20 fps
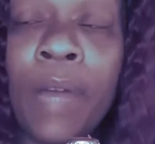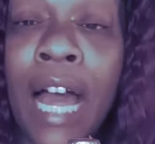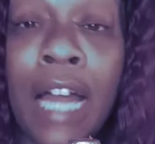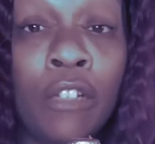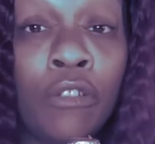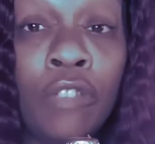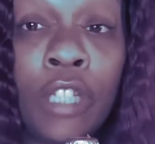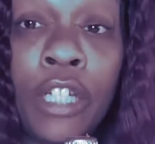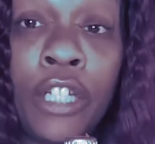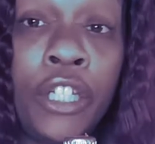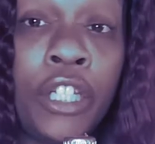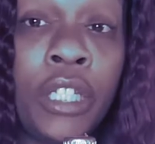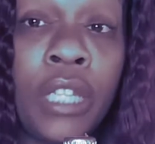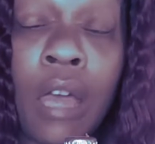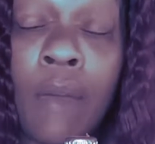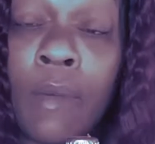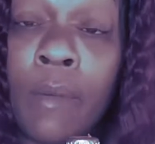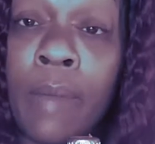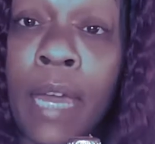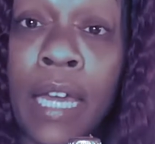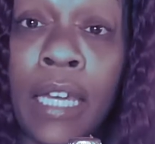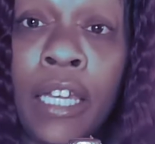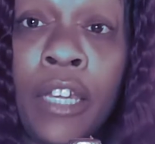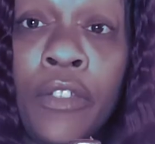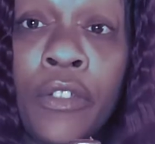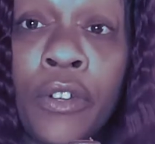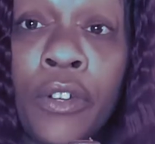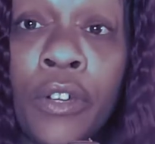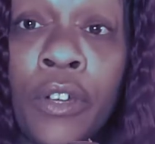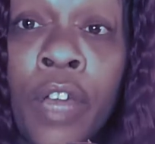I don't think she's coming back
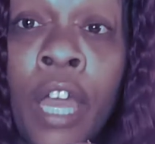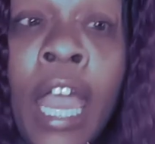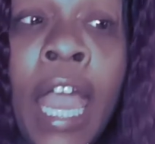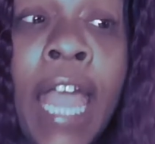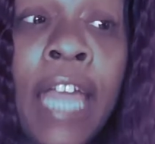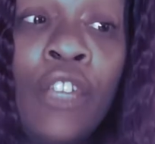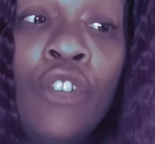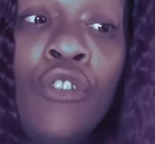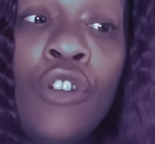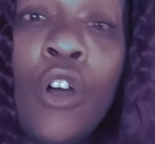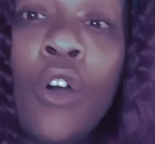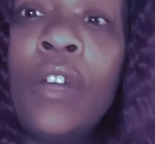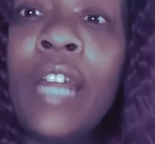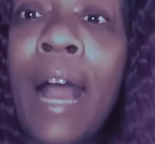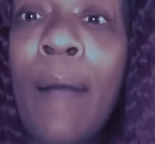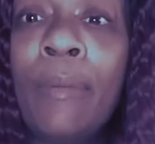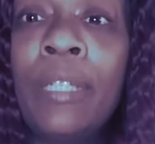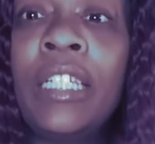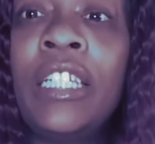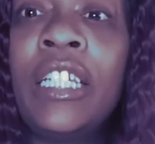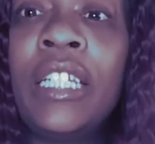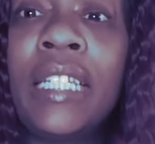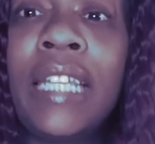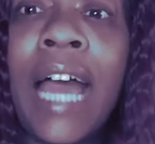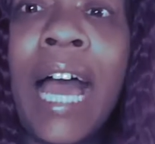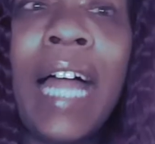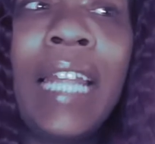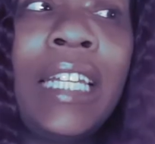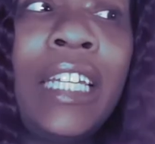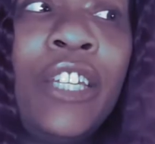either. And you know, I was just
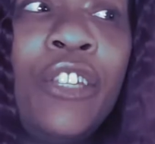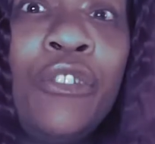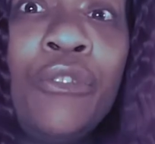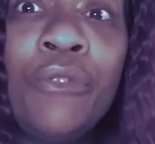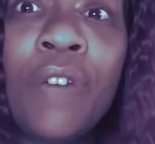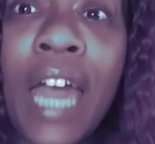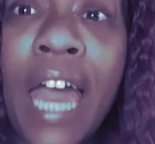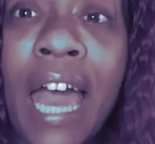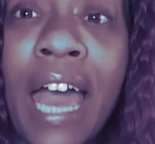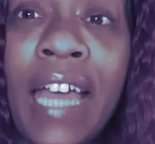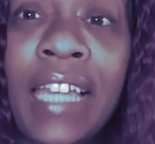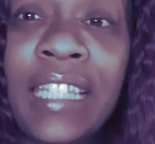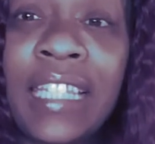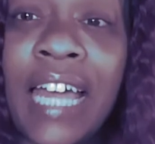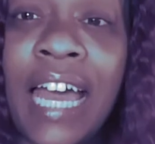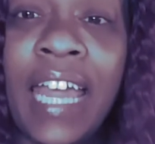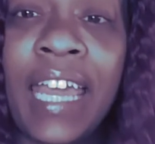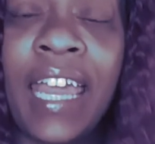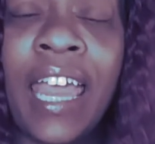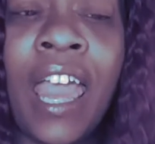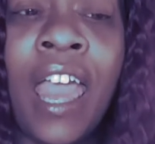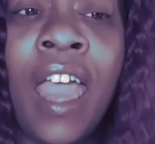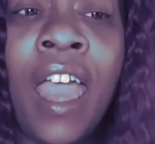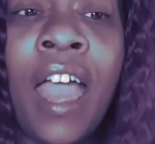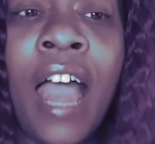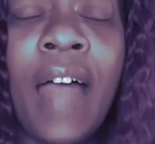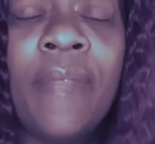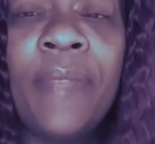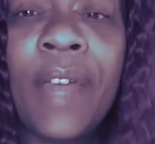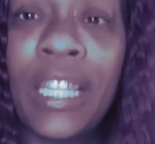telling you guys, like,
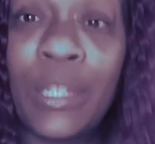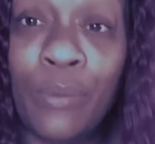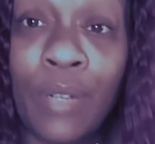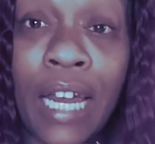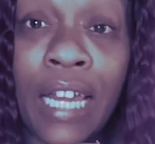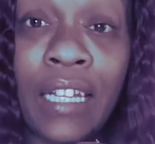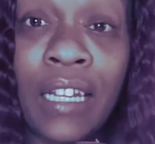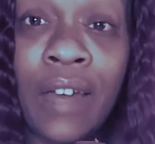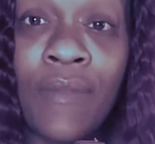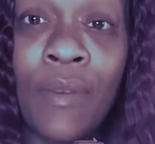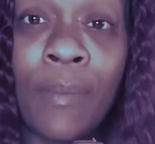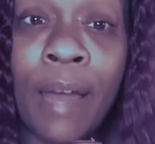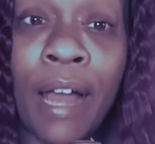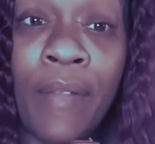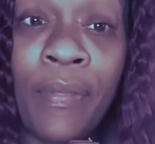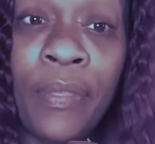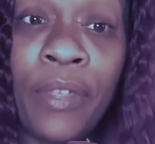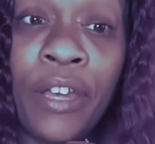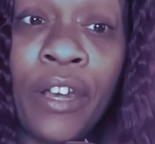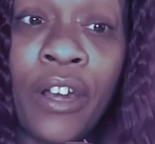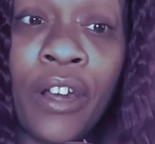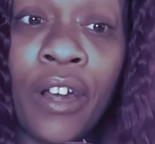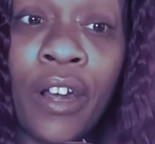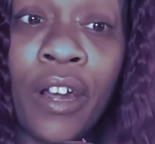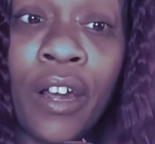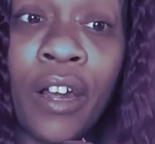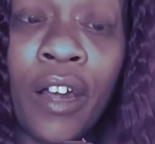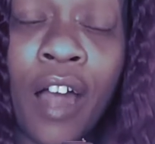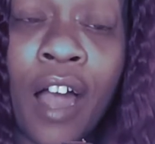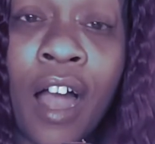that's what I love about
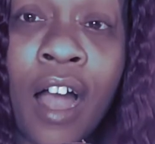their